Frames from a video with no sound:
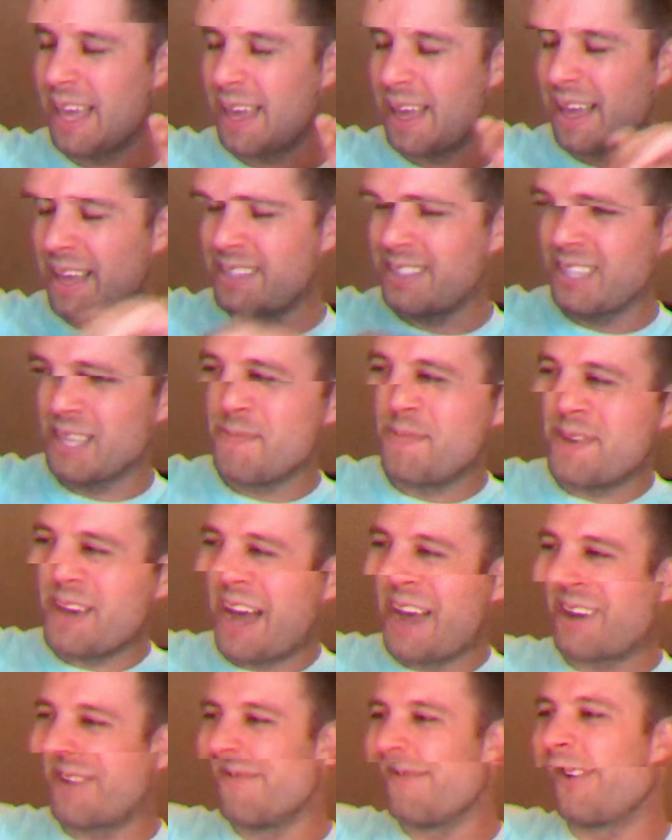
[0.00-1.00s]
Sleepy
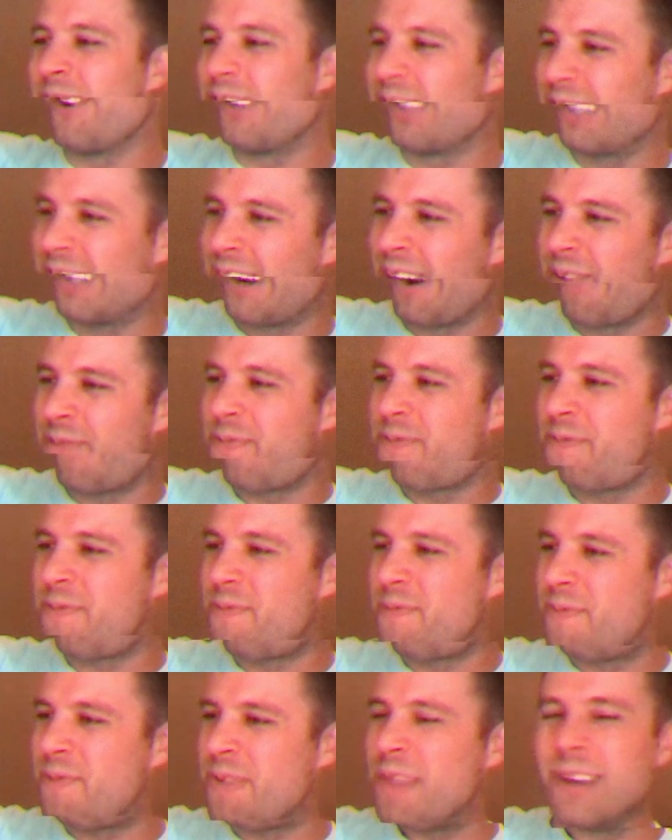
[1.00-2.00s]
Eye conversion. Now,
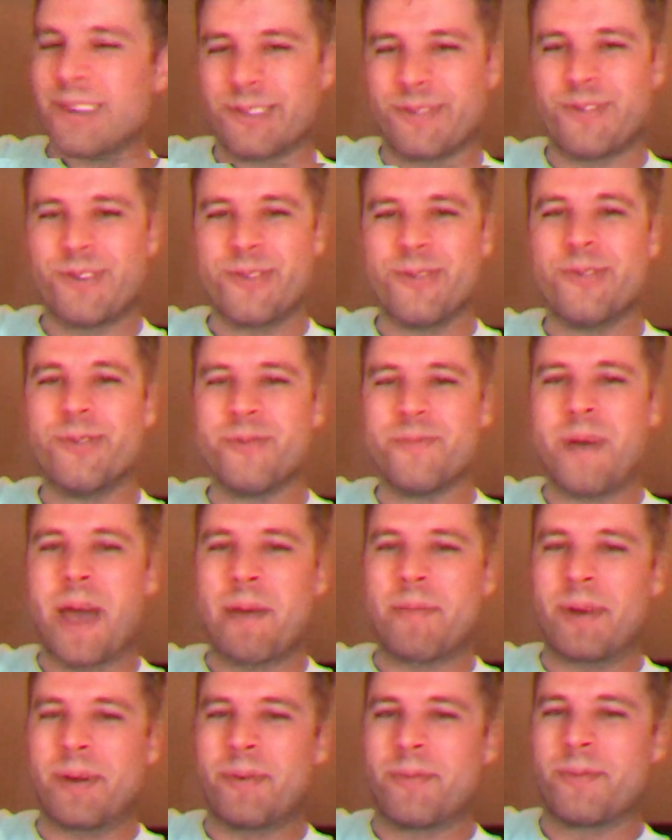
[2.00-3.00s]
for those of you who
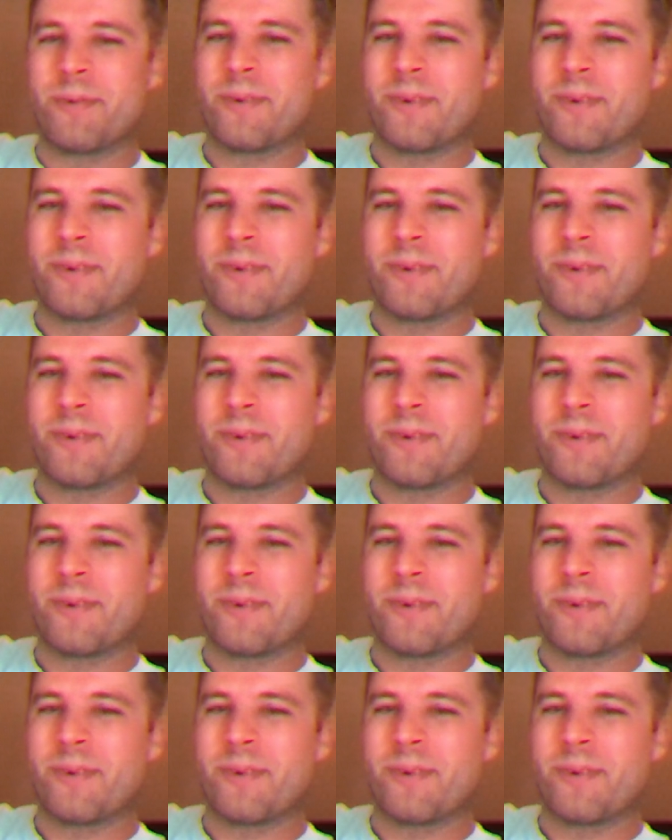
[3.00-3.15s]
maybe